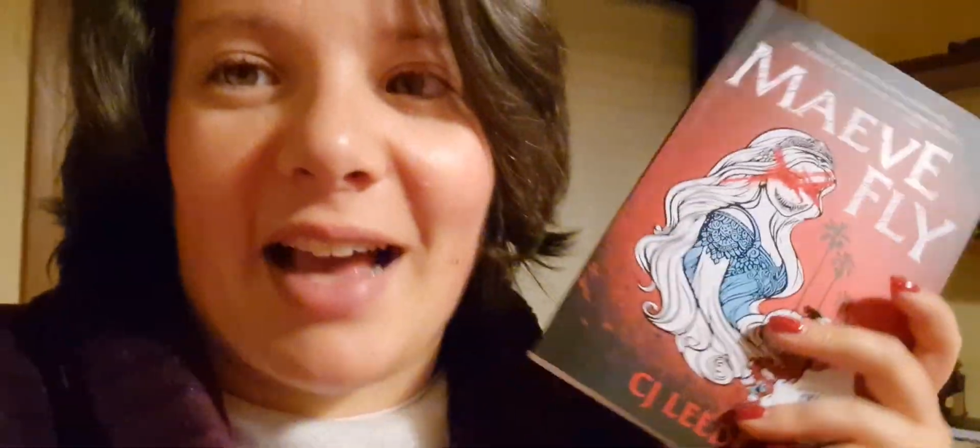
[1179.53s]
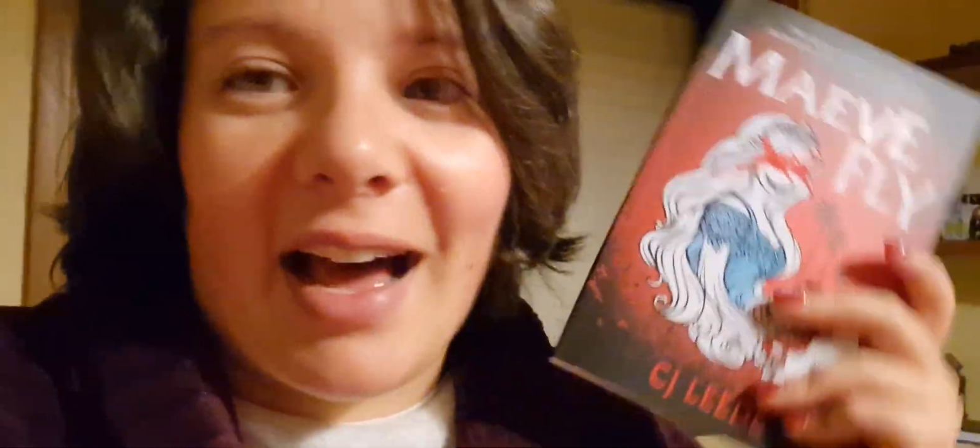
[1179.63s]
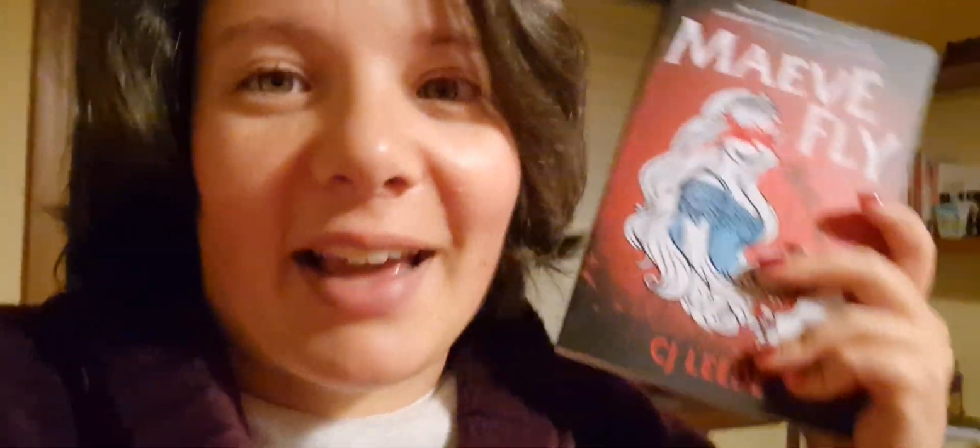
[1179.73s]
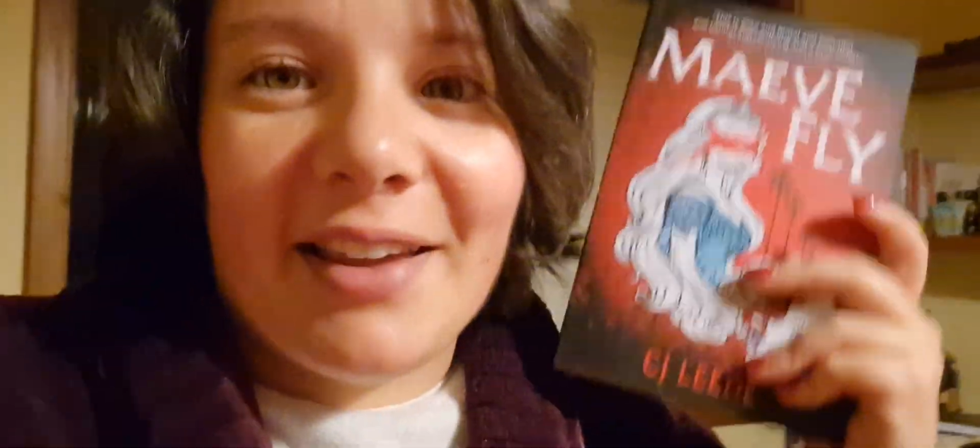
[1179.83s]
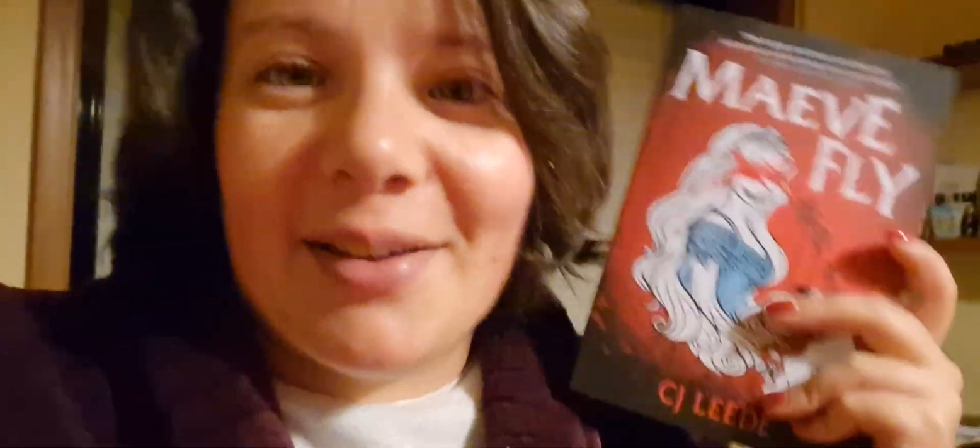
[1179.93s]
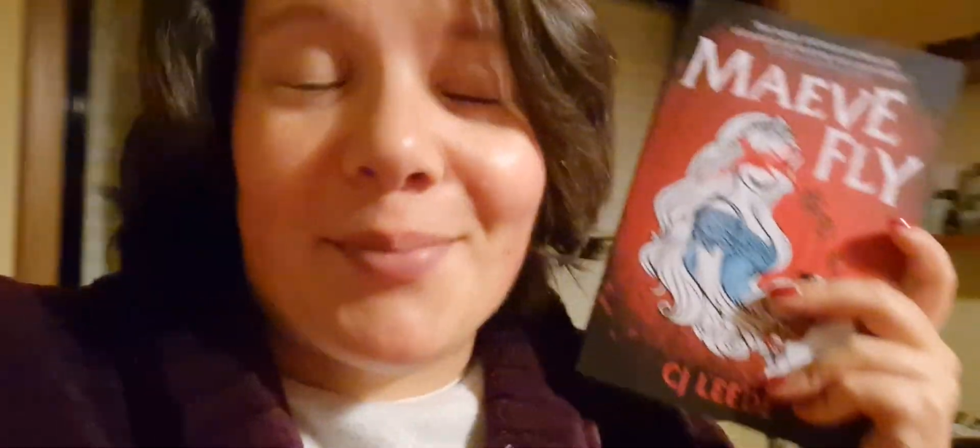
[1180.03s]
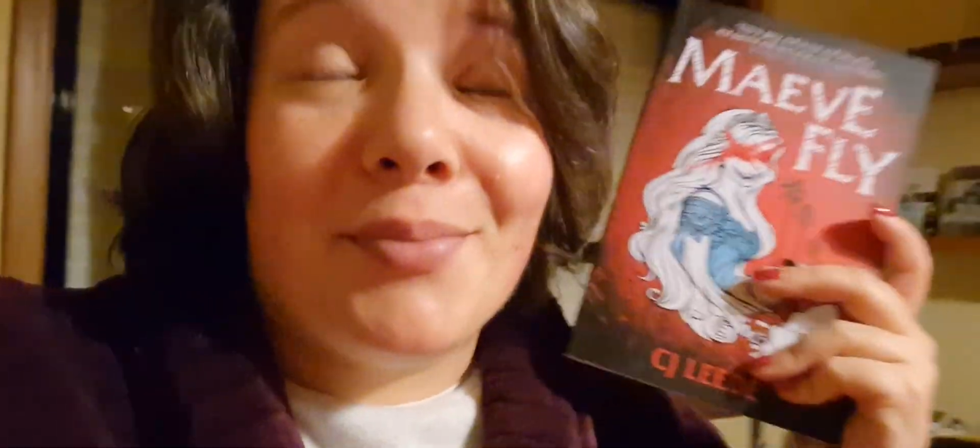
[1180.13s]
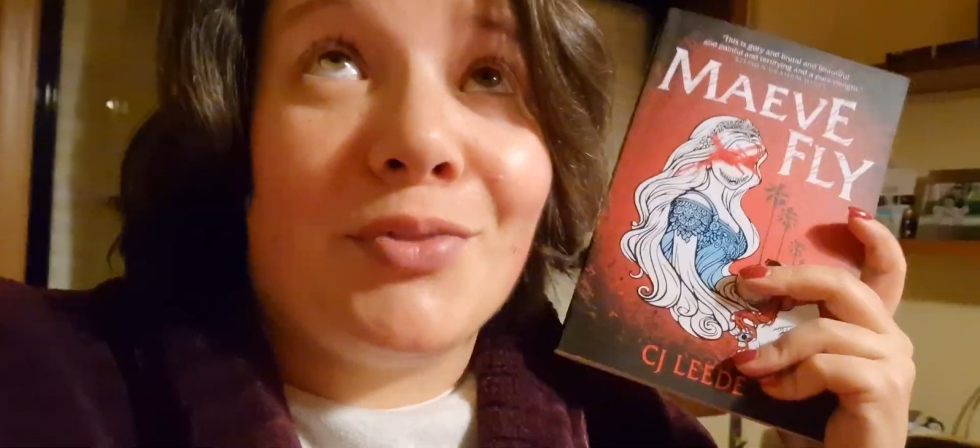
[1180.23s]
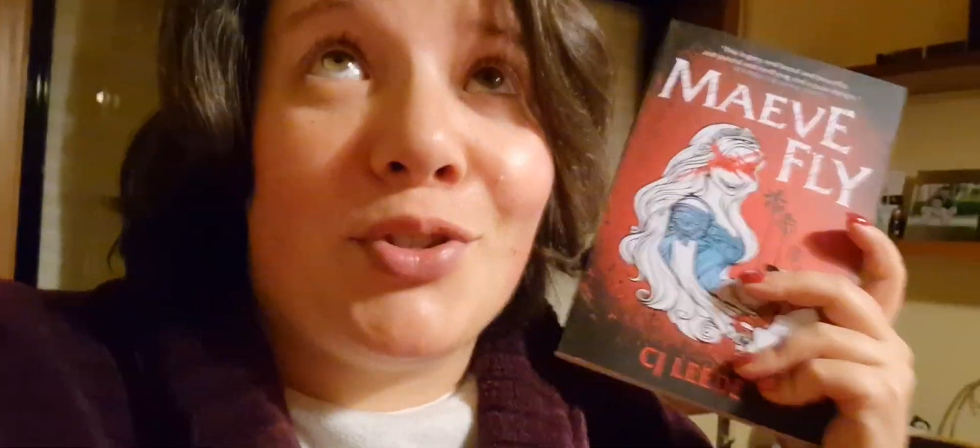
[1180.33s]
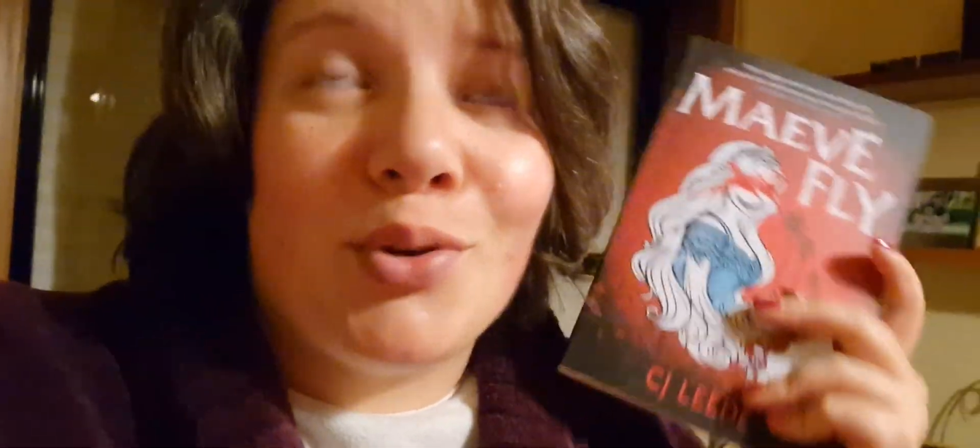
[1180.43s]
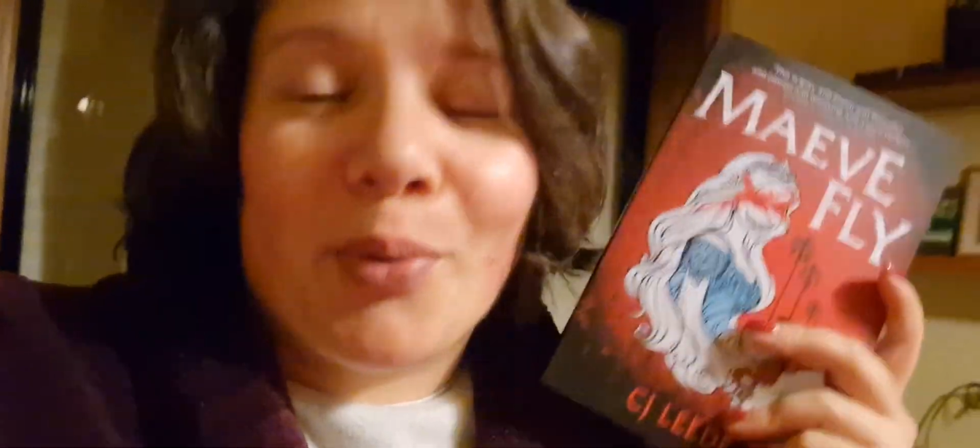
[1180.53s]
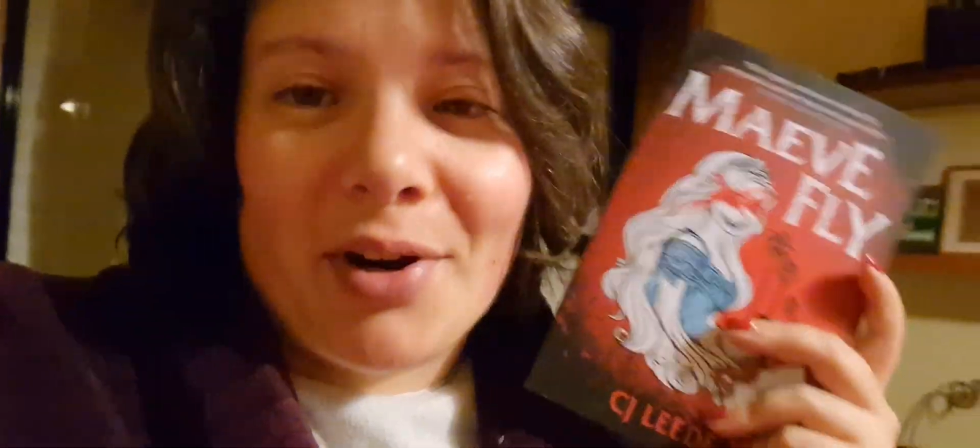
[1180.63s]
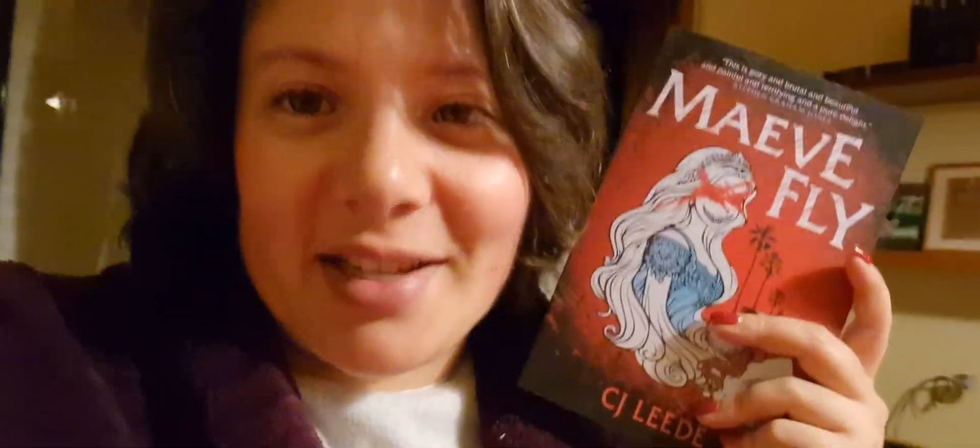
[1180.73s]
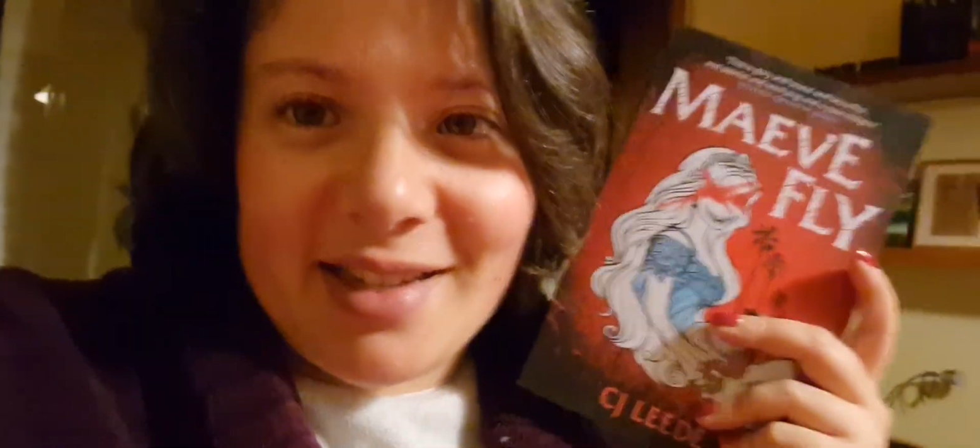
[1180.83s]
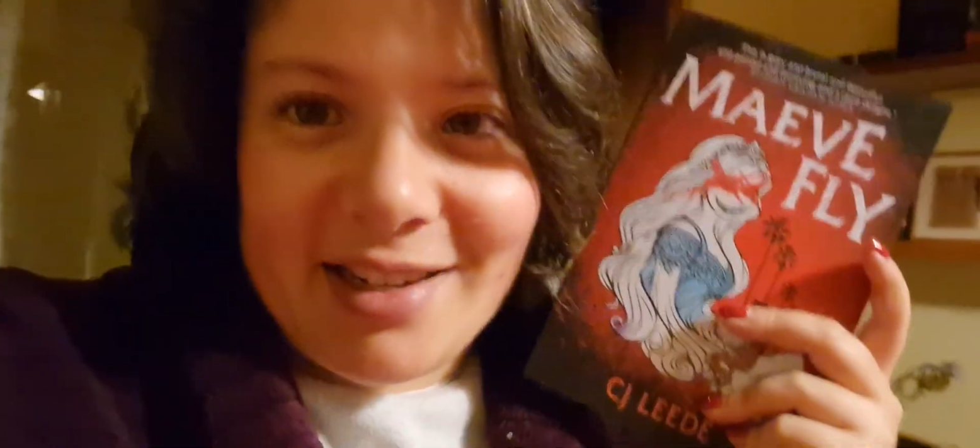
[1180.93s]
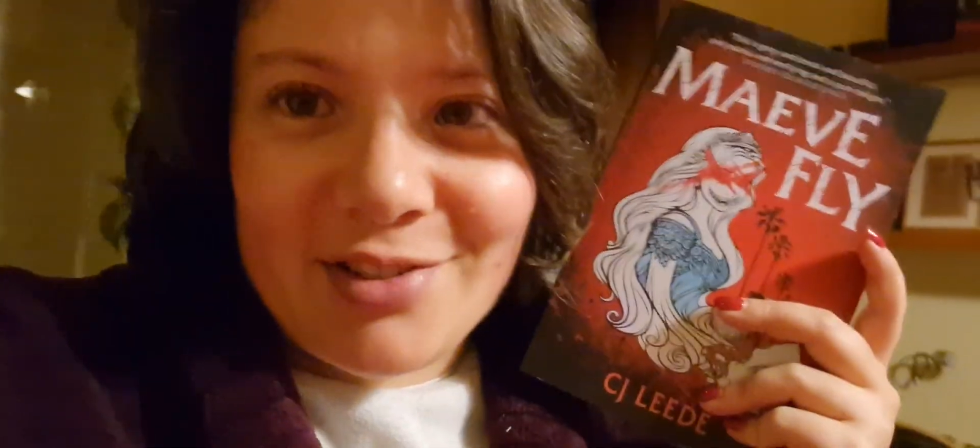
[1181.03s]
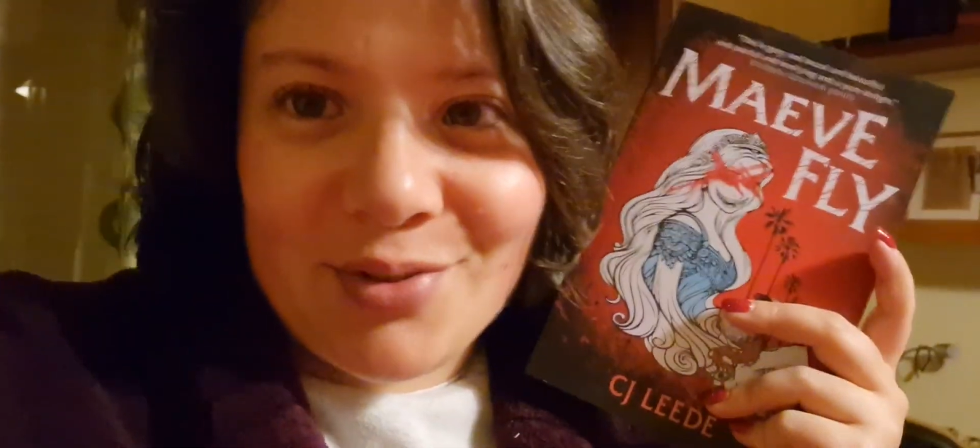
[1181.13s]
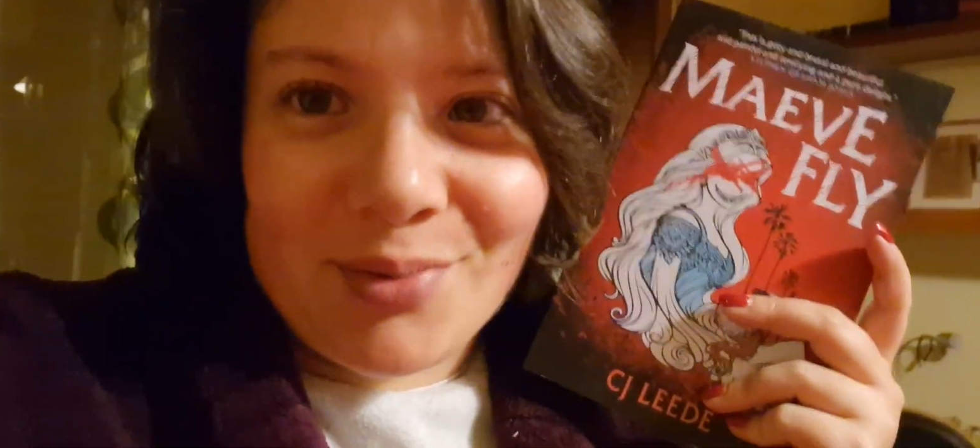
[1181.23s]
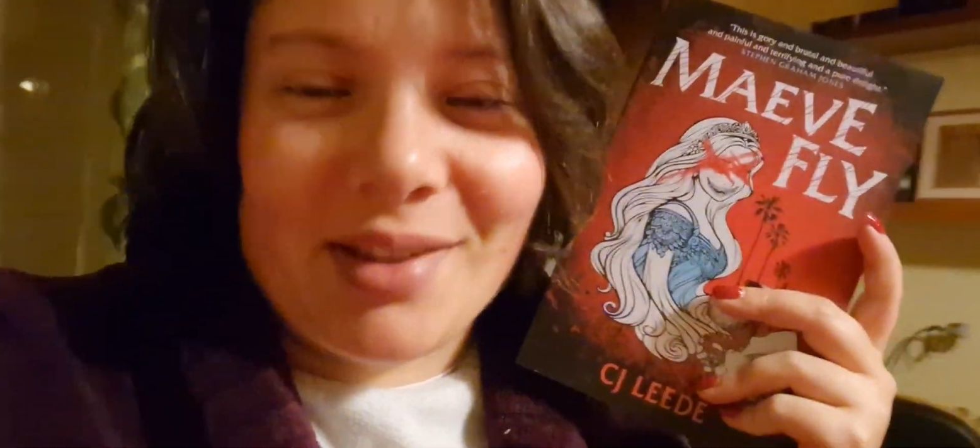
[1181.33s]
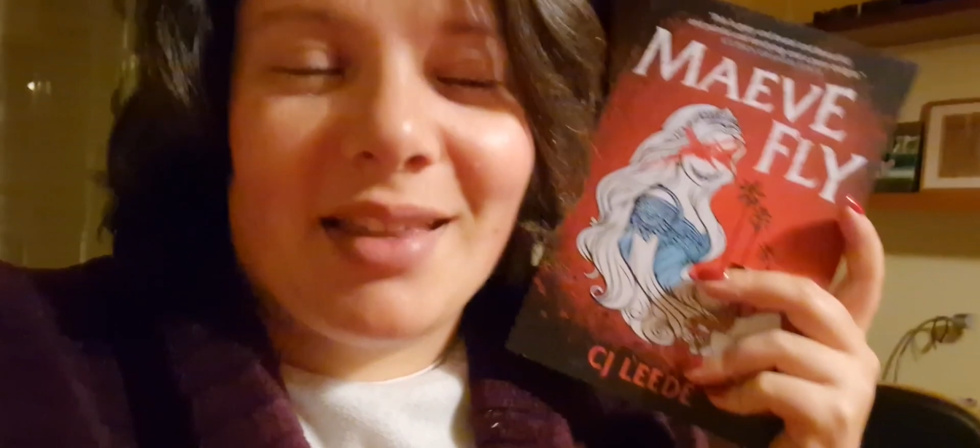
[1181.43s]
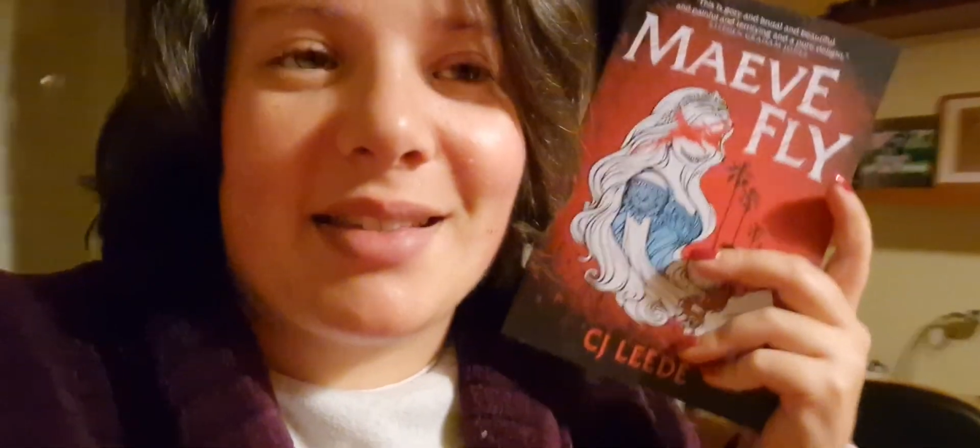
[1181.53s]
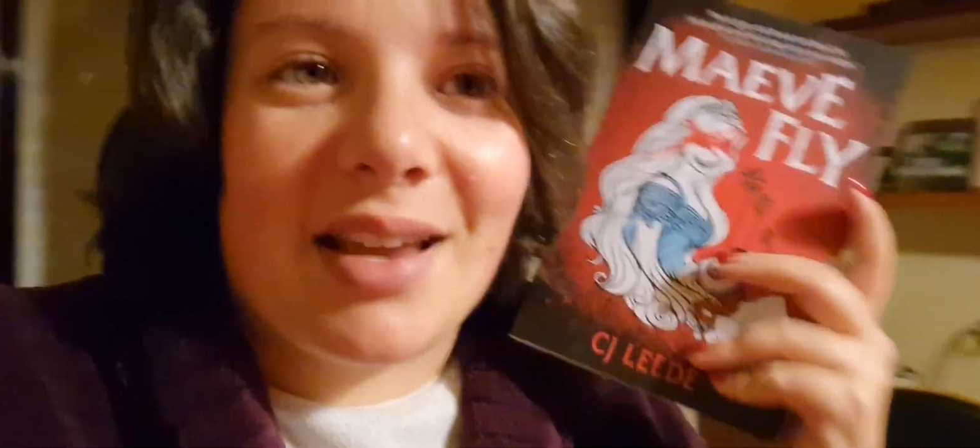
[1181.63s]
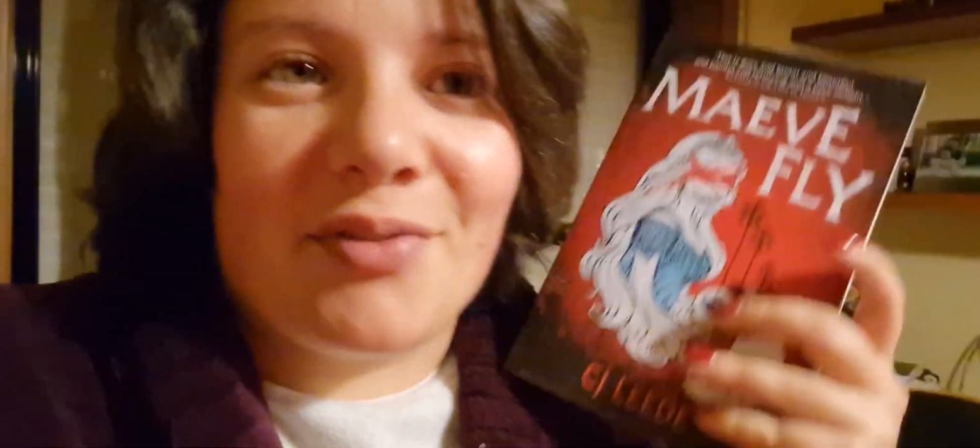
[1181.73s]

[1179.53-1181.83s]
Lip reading: I am super excited to read this.